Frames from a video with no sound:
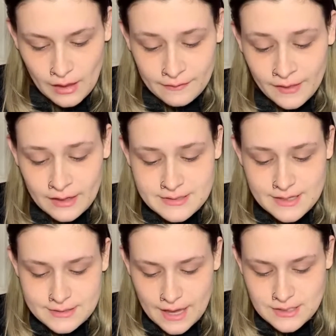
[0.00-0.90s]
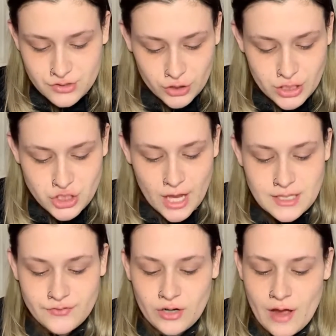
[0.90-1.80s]
And then it says it has 30
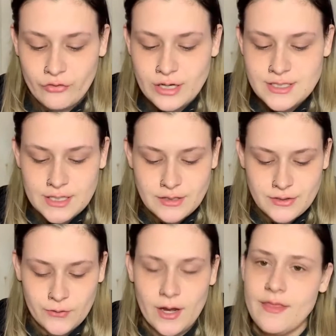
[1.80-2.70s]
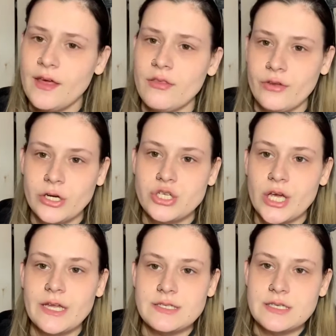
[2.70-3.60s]
shades for every skin tone. I think 30
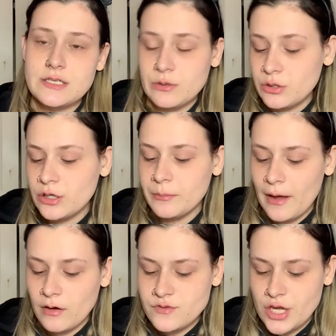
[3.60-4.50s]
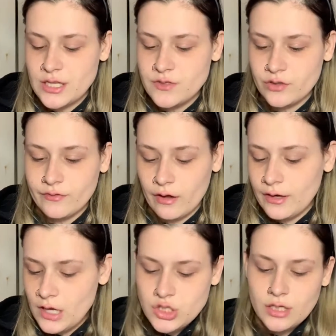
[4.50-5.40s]
shades is a good amount of shades for a
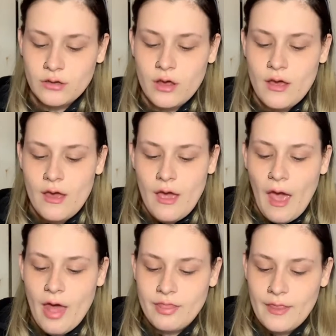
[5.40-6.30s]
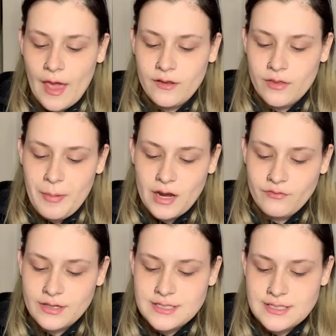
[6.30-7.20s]
foundation. And then the
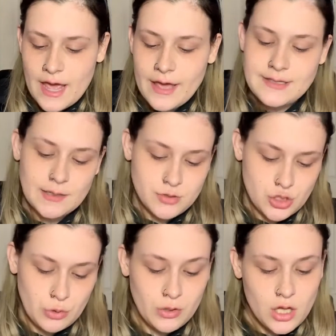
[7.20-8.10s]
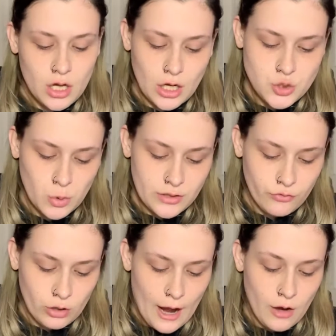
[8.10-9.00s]
benefits say it's up to a
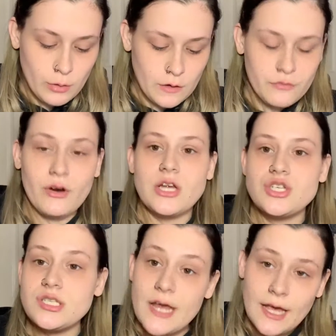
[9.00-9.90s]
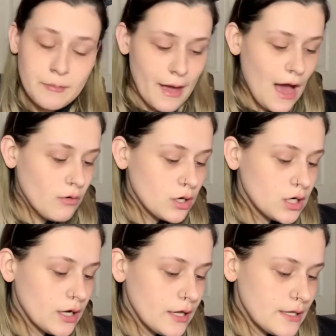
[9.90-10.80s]
24-hour fresh staying
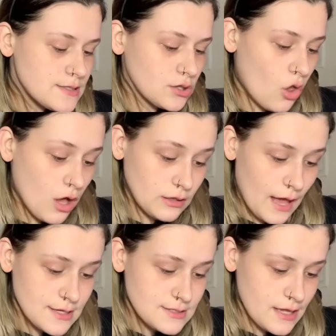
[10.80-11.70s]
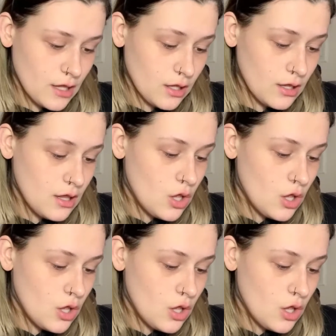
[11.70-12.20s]
power. It's long-lasting